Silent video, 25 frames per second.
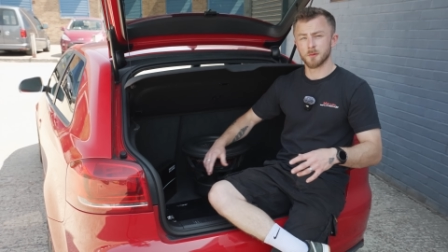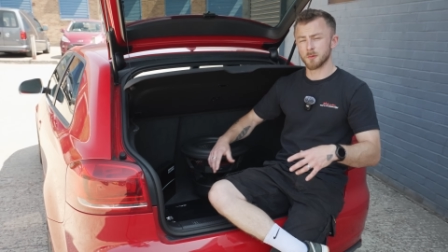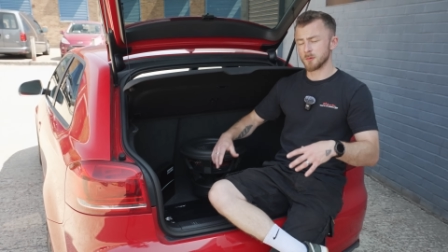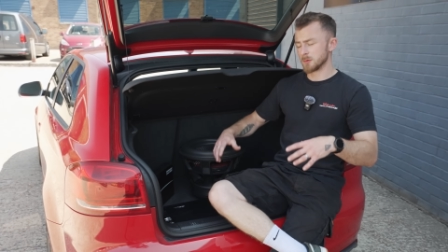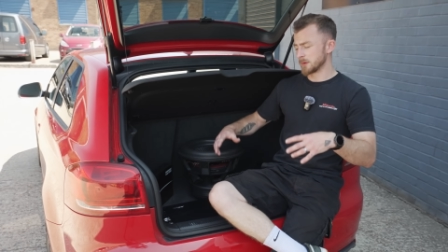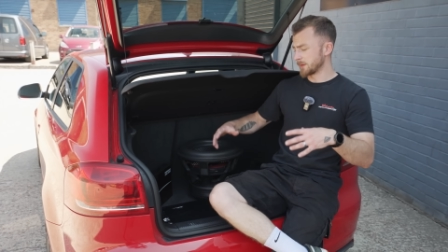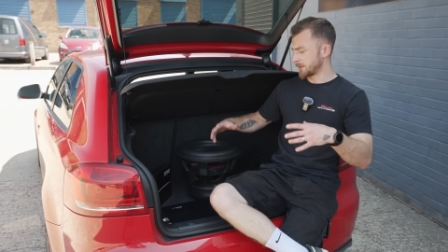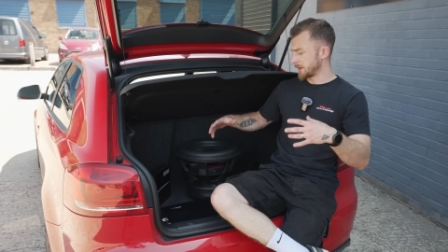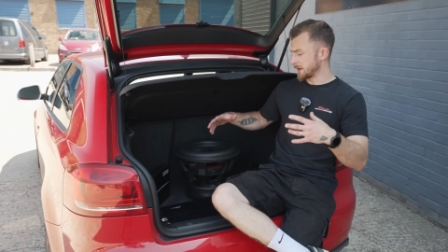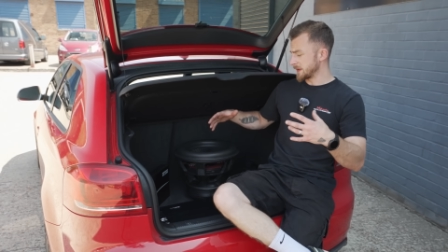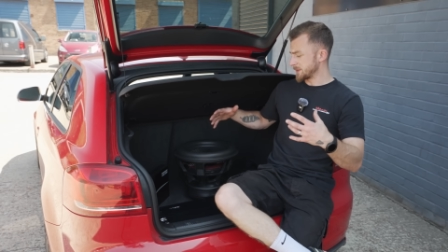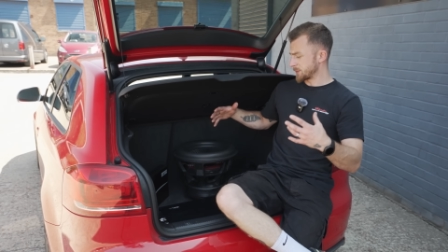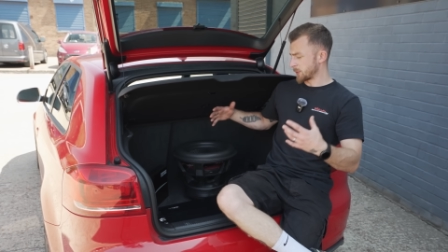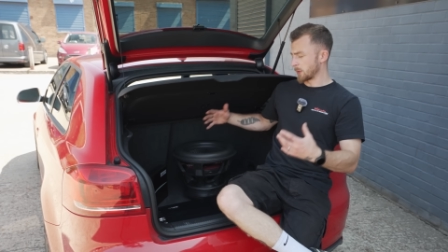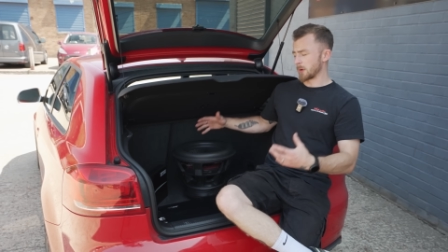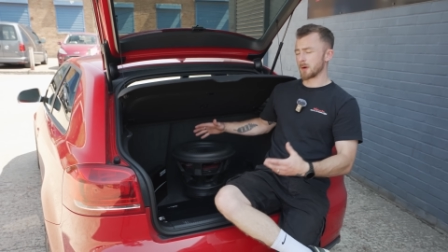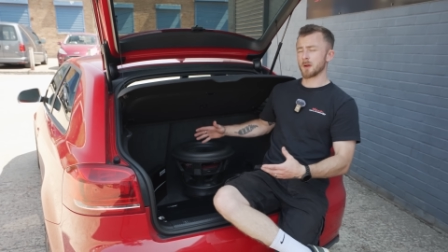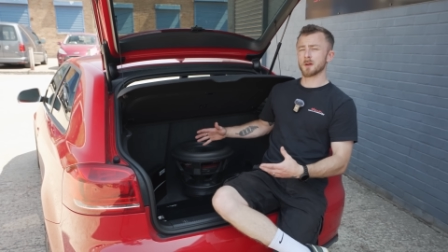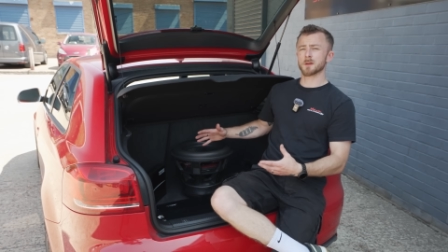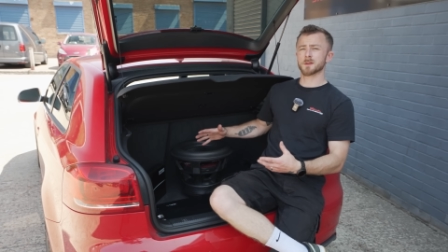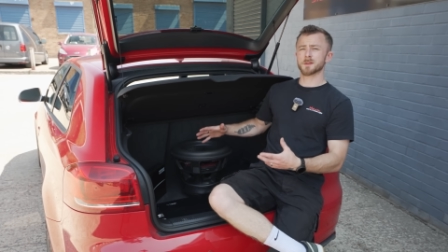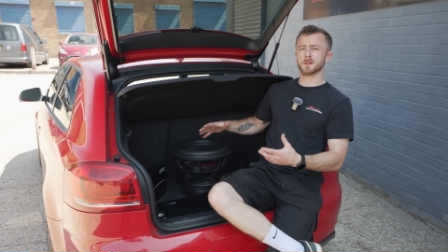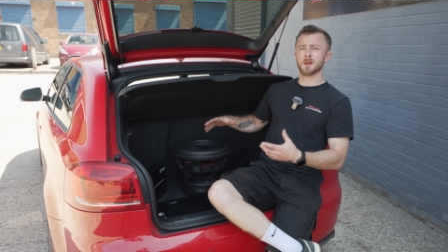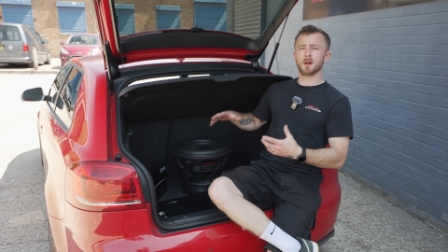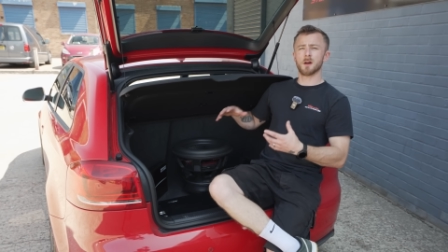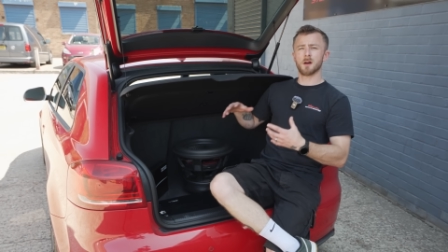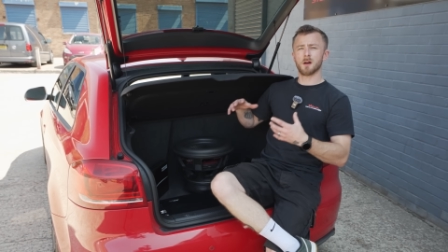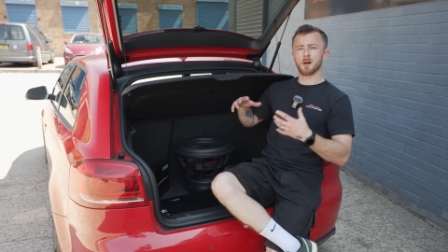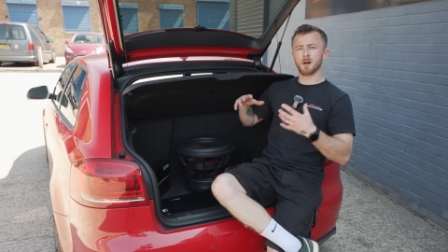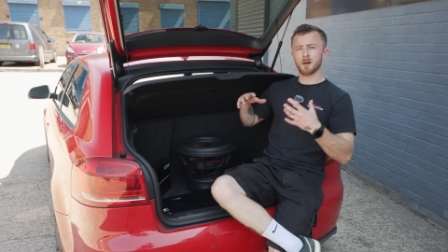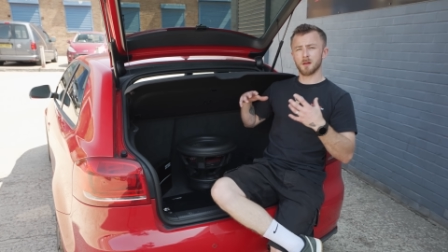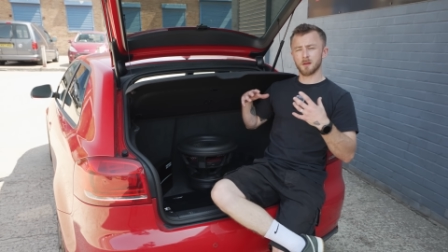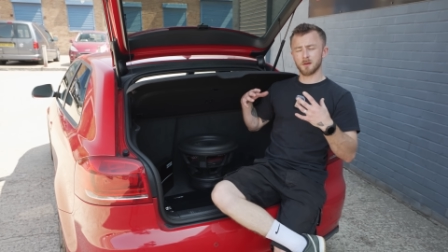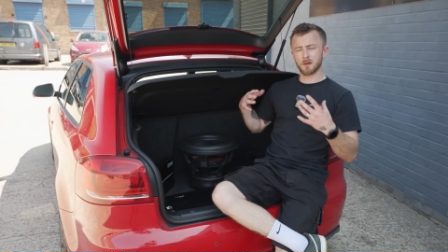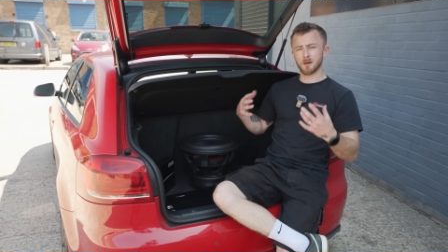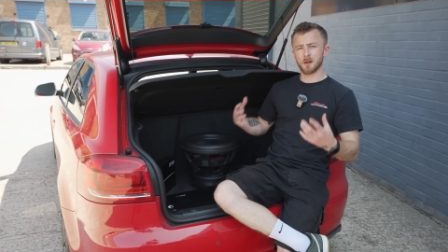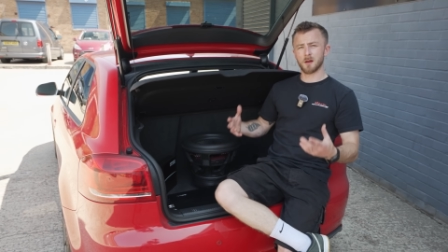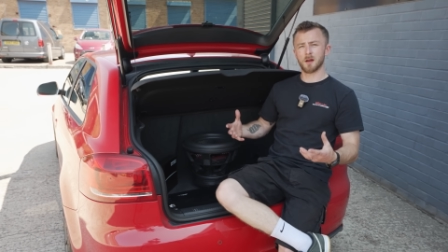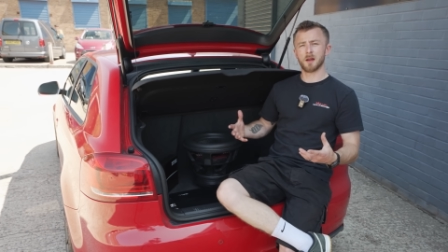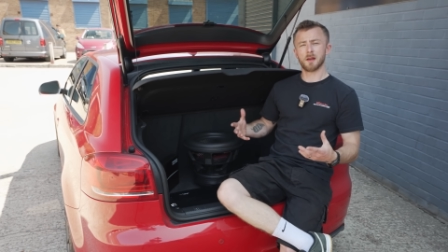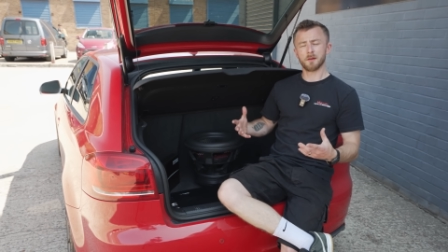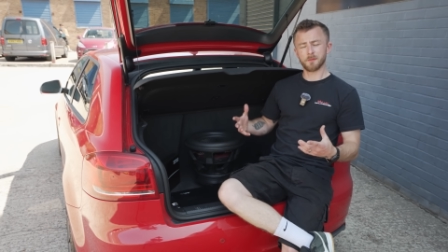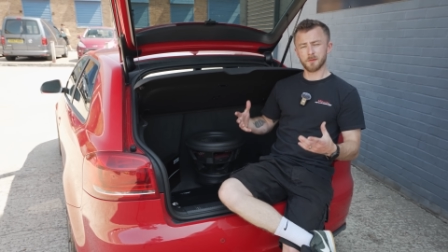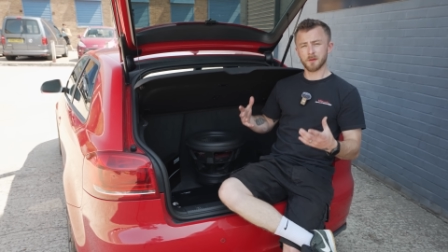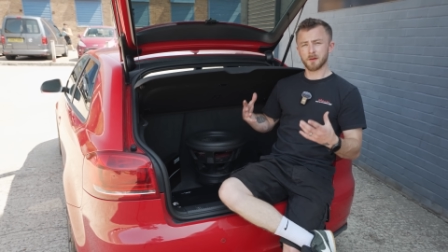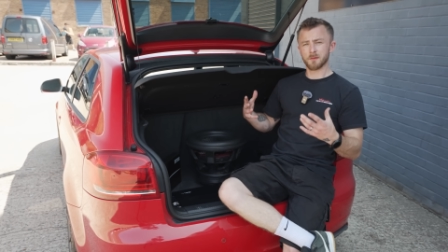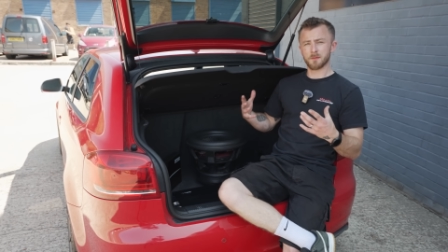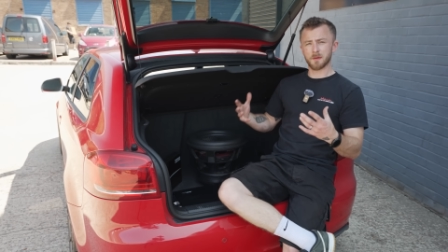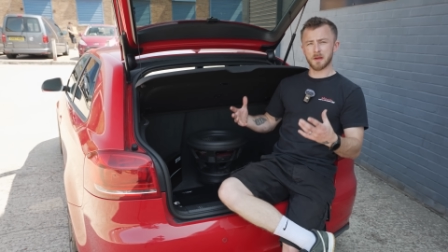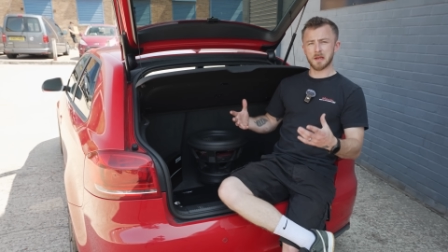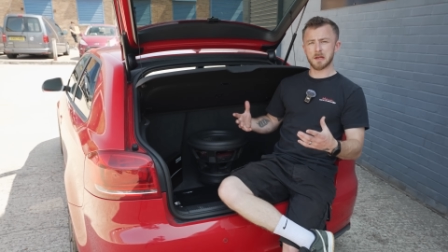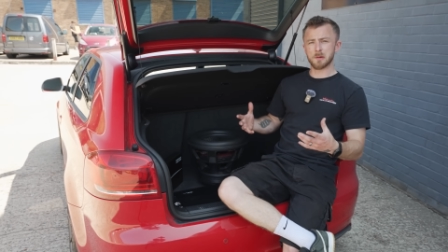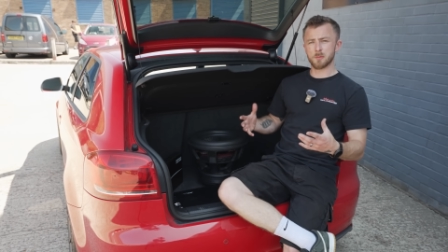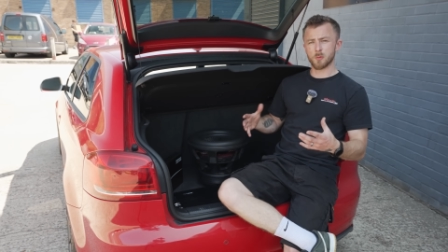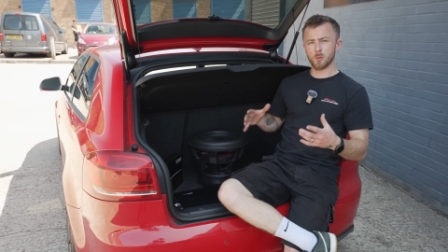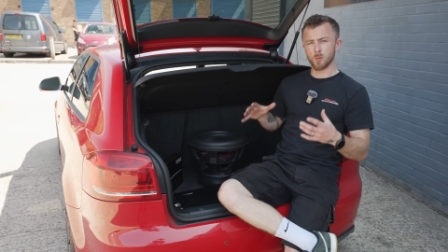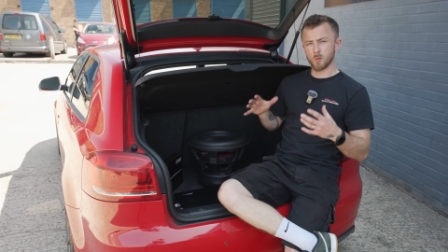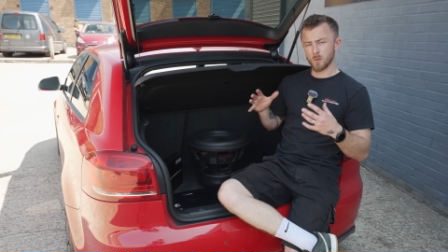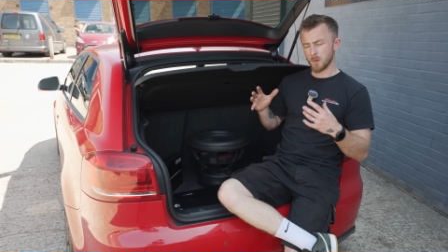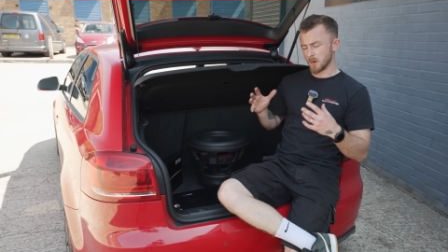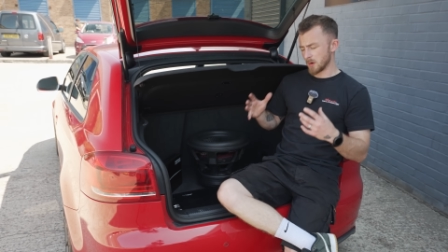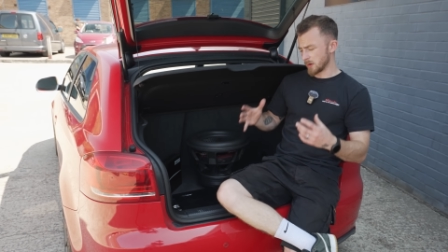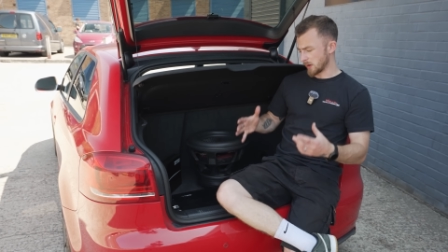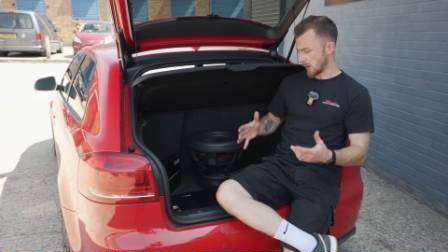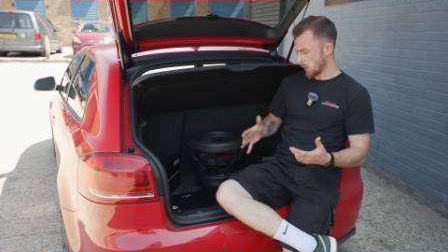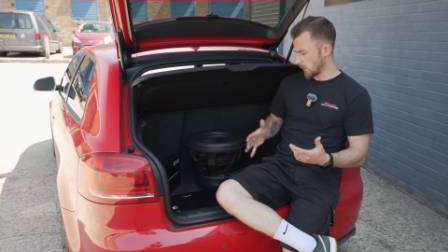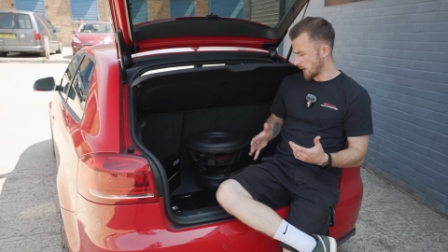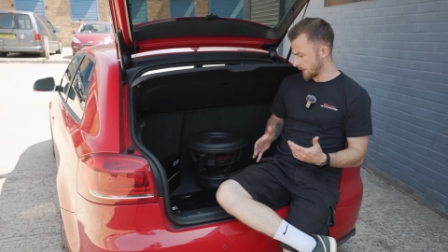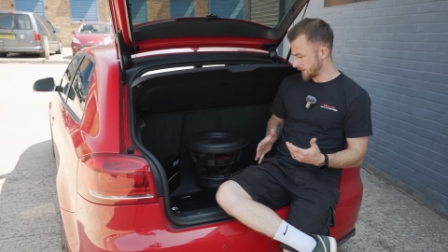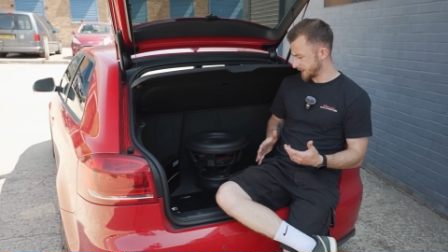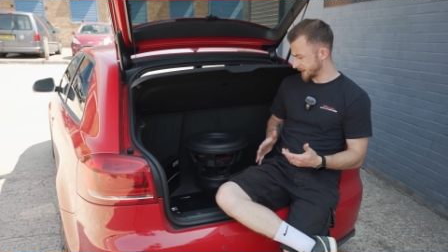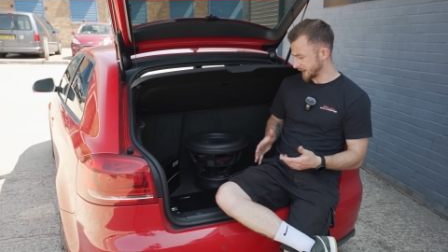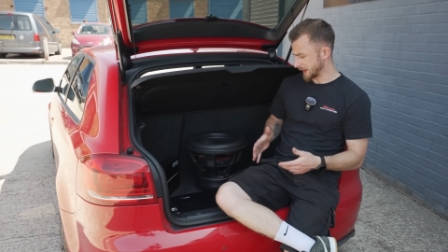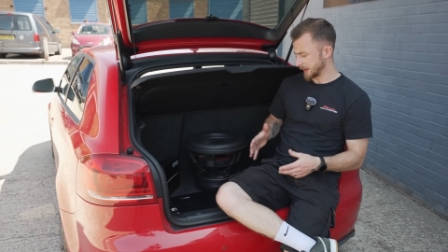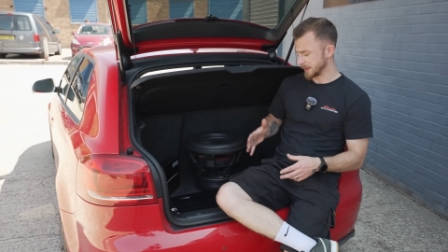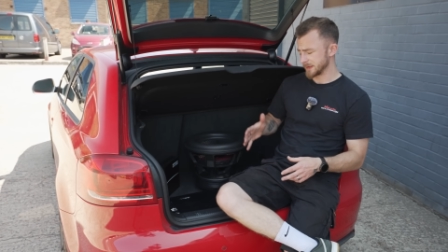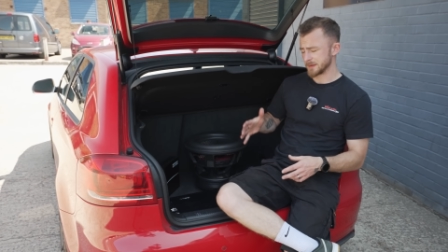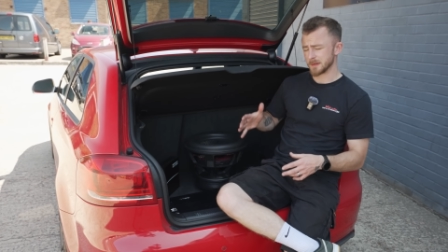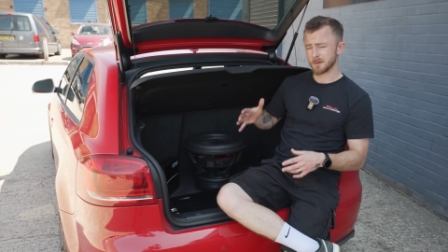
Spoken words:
all of these products are live and available on our website.